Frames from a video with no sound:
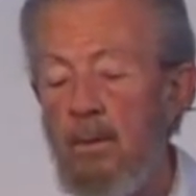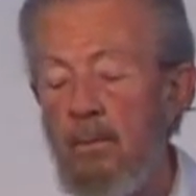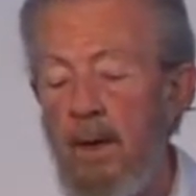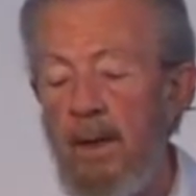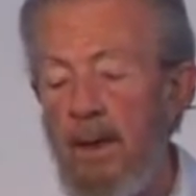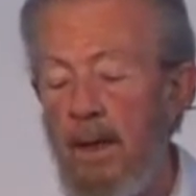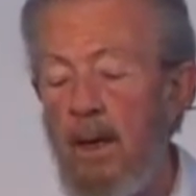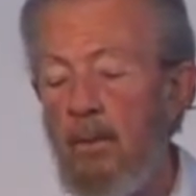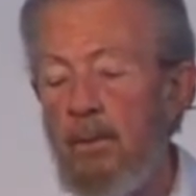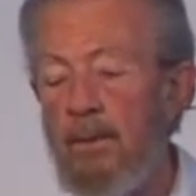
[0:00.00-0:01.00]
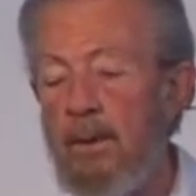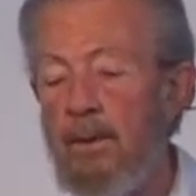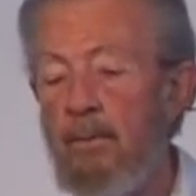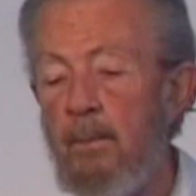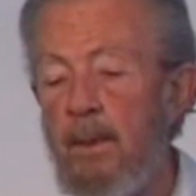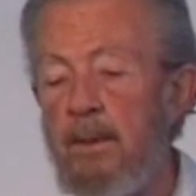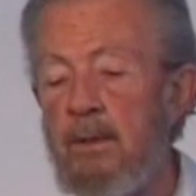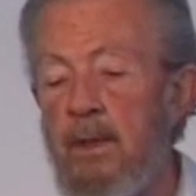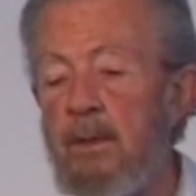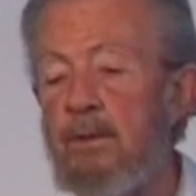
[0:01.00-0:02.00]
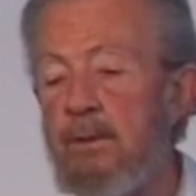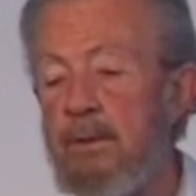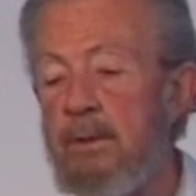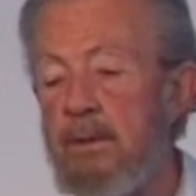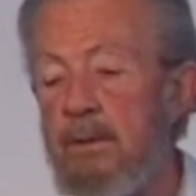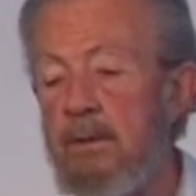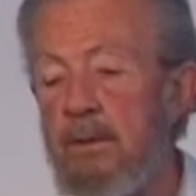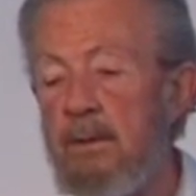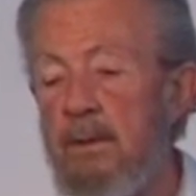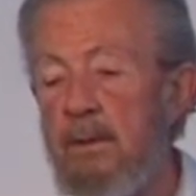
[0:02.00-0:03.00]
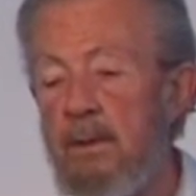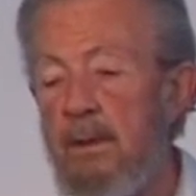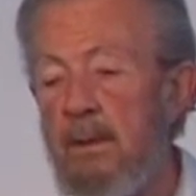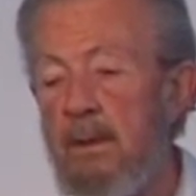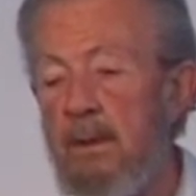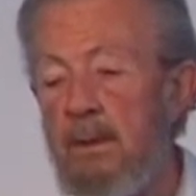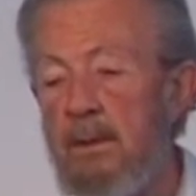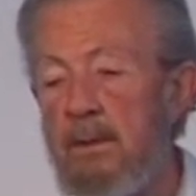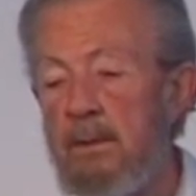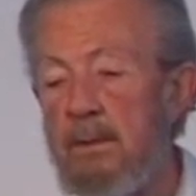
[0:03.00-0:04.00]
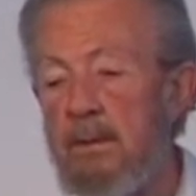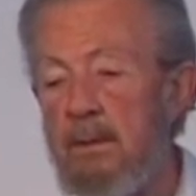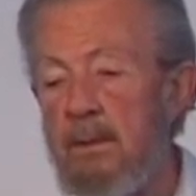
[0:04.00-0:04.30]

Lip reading: Right now, within everybody's consciousness, is